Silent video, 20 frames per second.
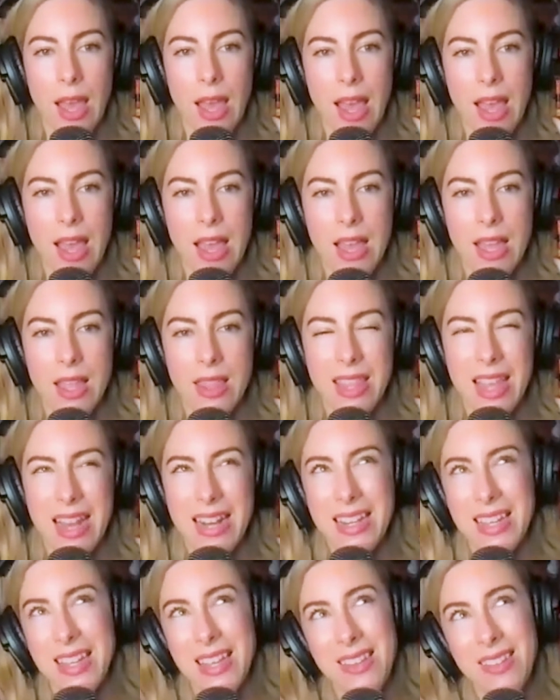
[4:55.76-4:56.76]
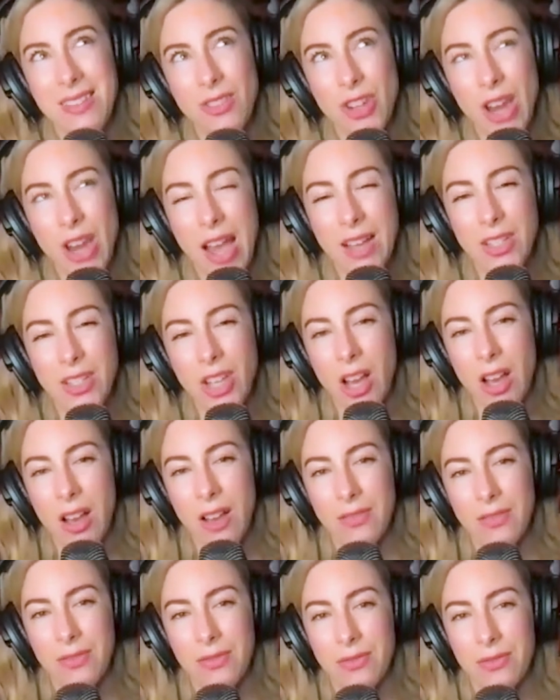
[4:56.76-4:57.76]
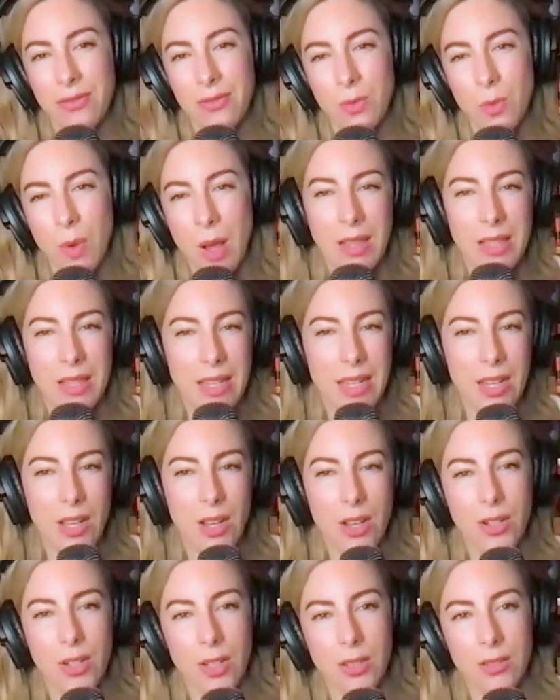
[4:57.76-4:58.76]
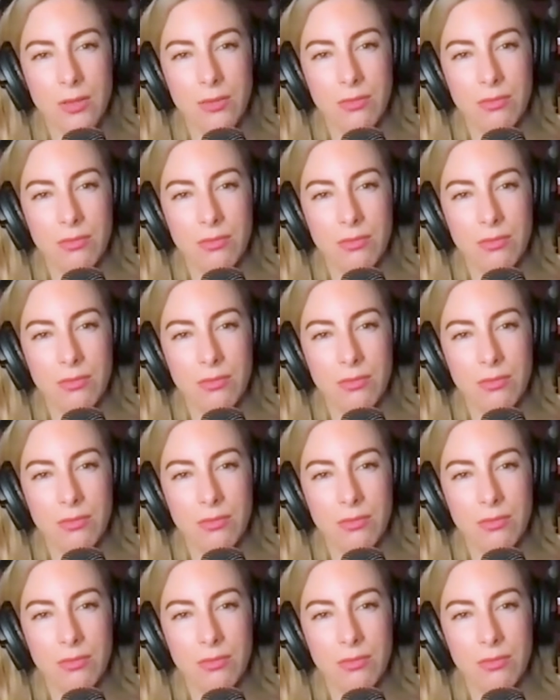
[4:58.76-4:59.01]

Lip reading: And then he jacked off while leaning on her.